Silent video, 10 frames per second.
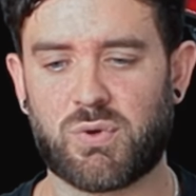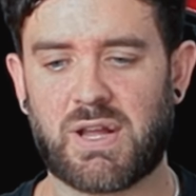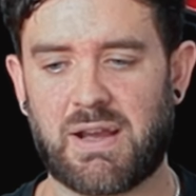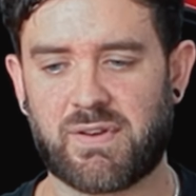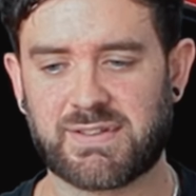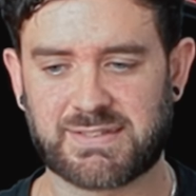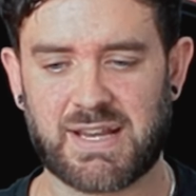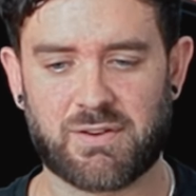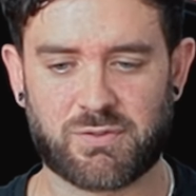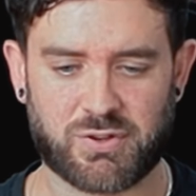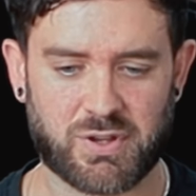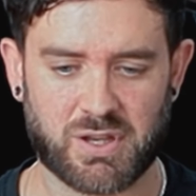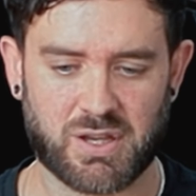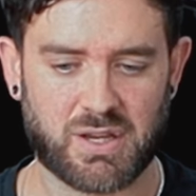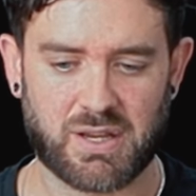we'll have it set
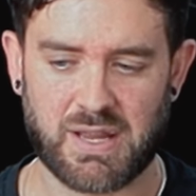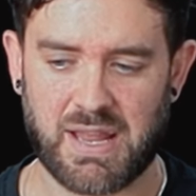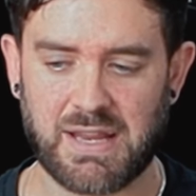to